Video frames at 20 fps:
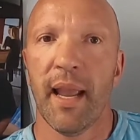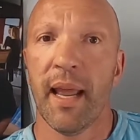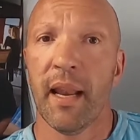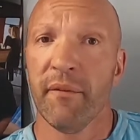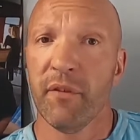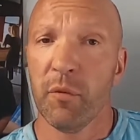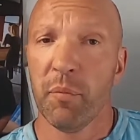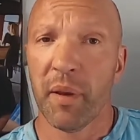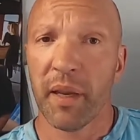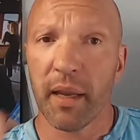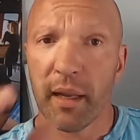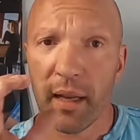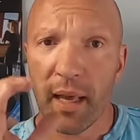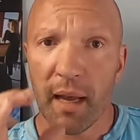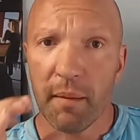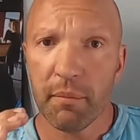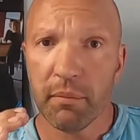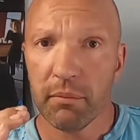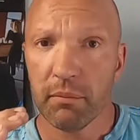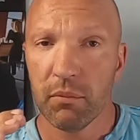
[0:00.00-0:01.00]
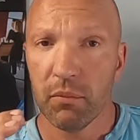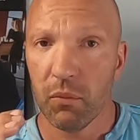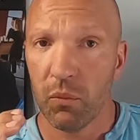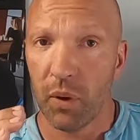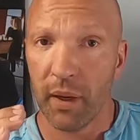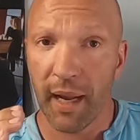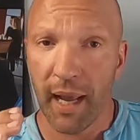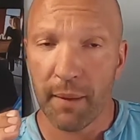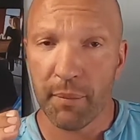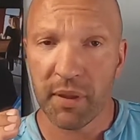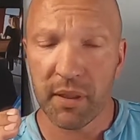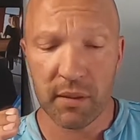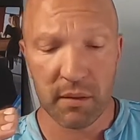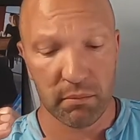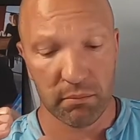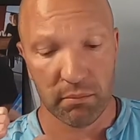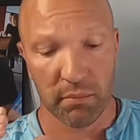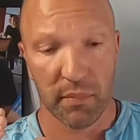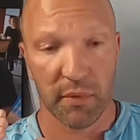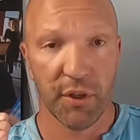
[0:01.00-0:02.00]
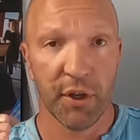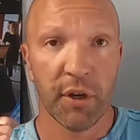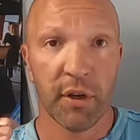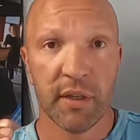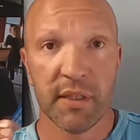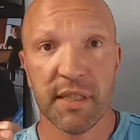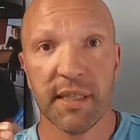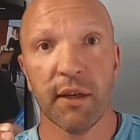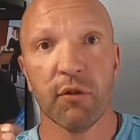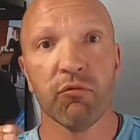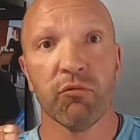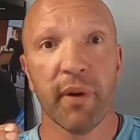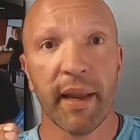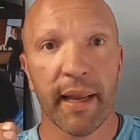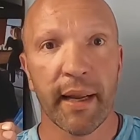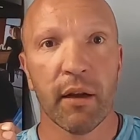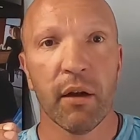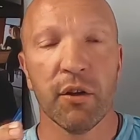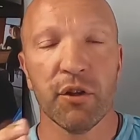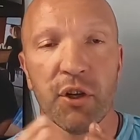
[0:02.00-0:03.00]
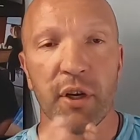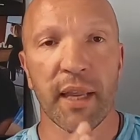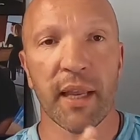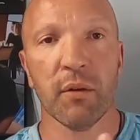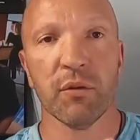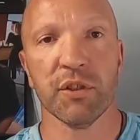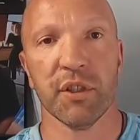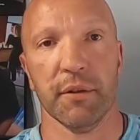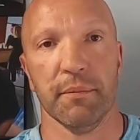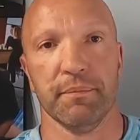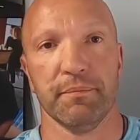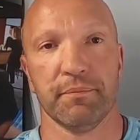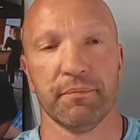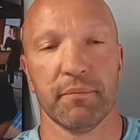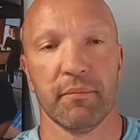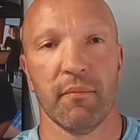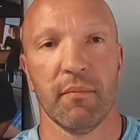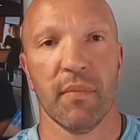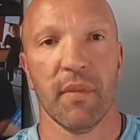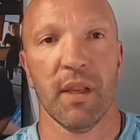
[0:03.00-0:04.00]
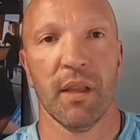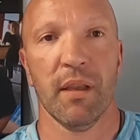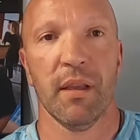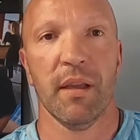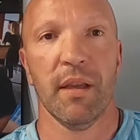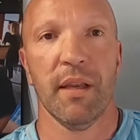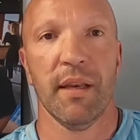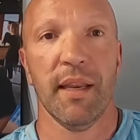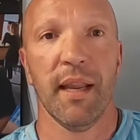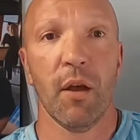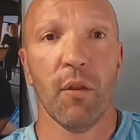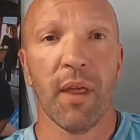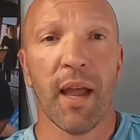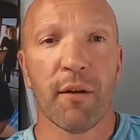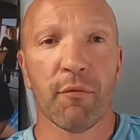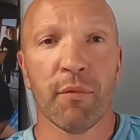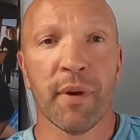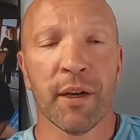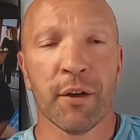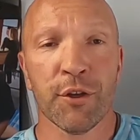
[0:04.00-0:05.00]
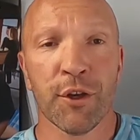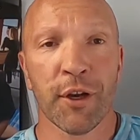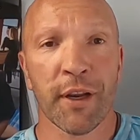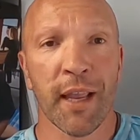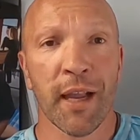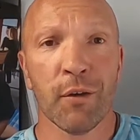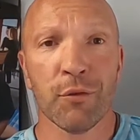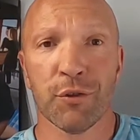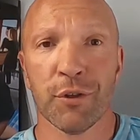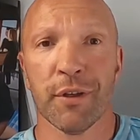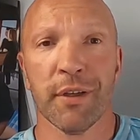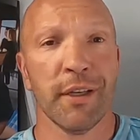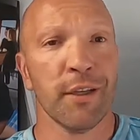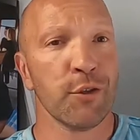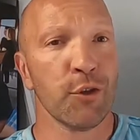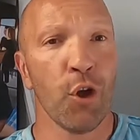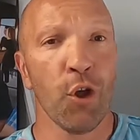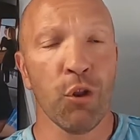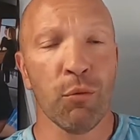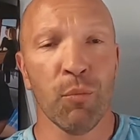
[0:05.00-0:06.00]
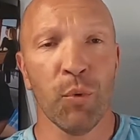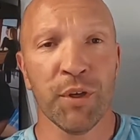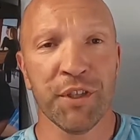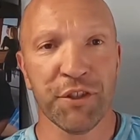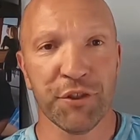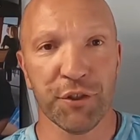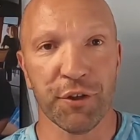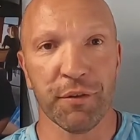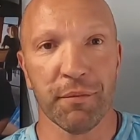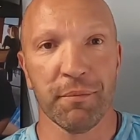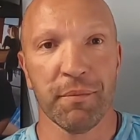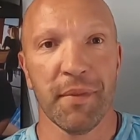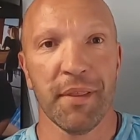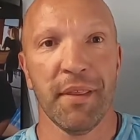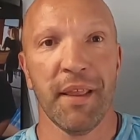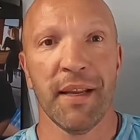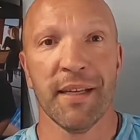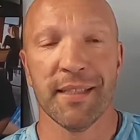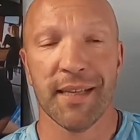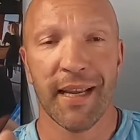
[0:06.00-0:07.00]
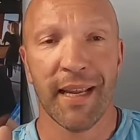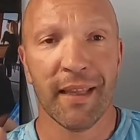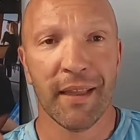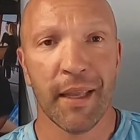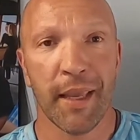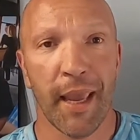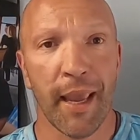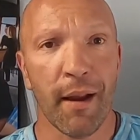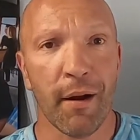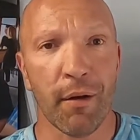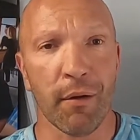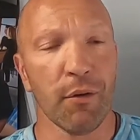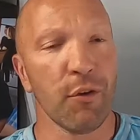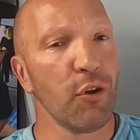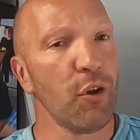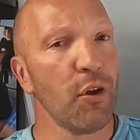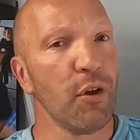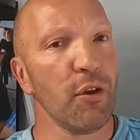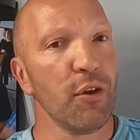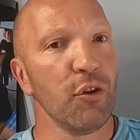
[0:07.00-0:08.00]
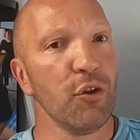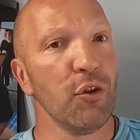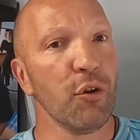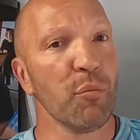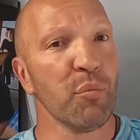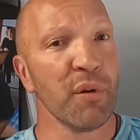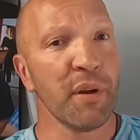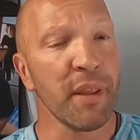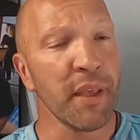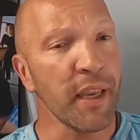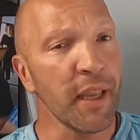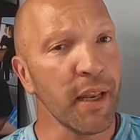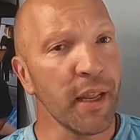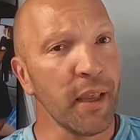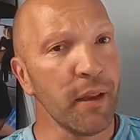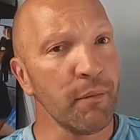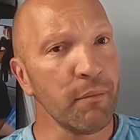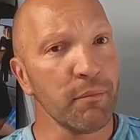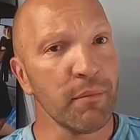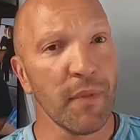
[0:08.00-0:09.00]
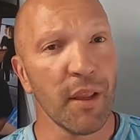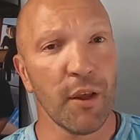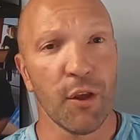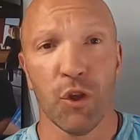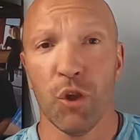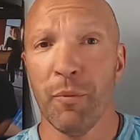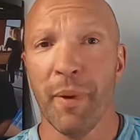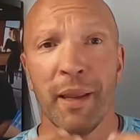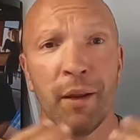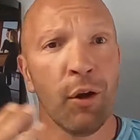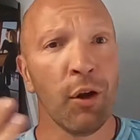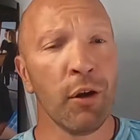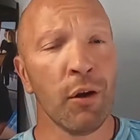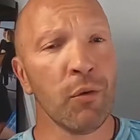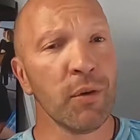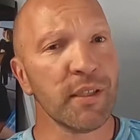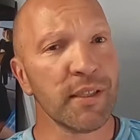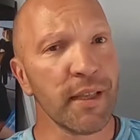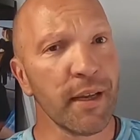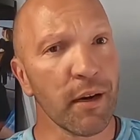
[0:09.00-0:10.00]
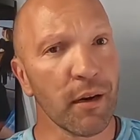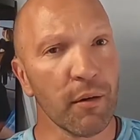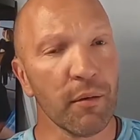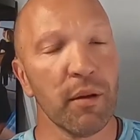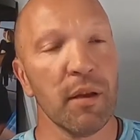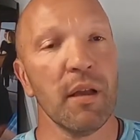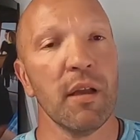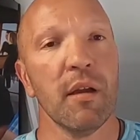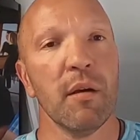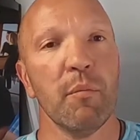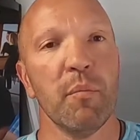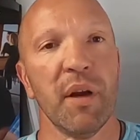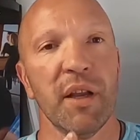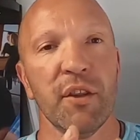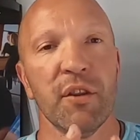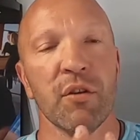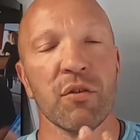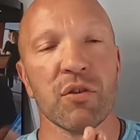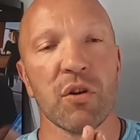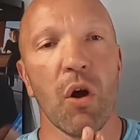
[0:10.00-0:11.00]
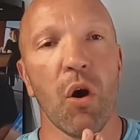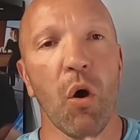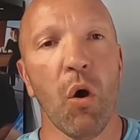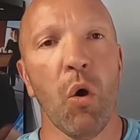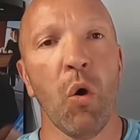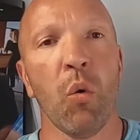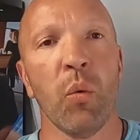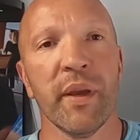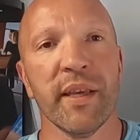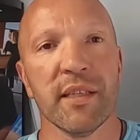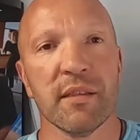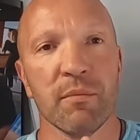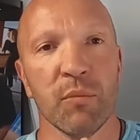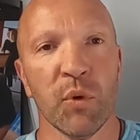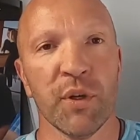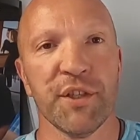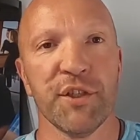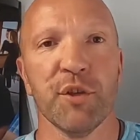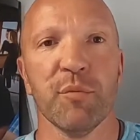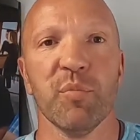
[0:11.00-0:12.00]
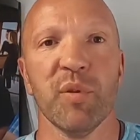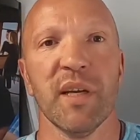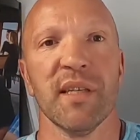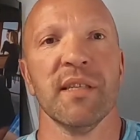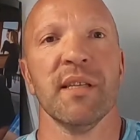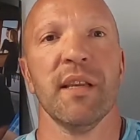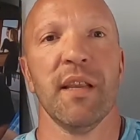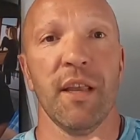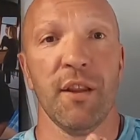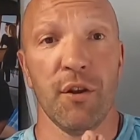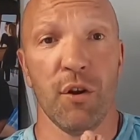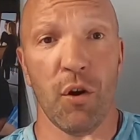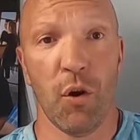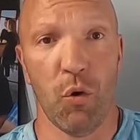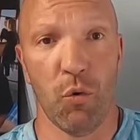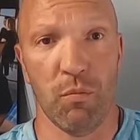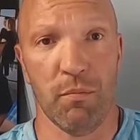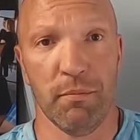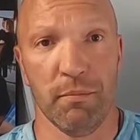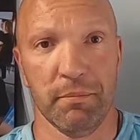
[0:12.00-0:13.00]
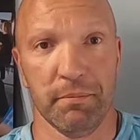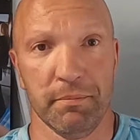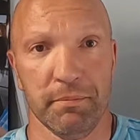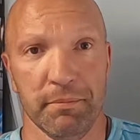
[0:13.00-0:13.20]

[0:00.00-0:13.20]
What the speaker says: And if you pick it up, what happens? You're going to see a ring on your counter. Now that ring on your counter is all the moisture that is in the air. You're breathing it in. You may not know it's there, but there's always moisture present in your home.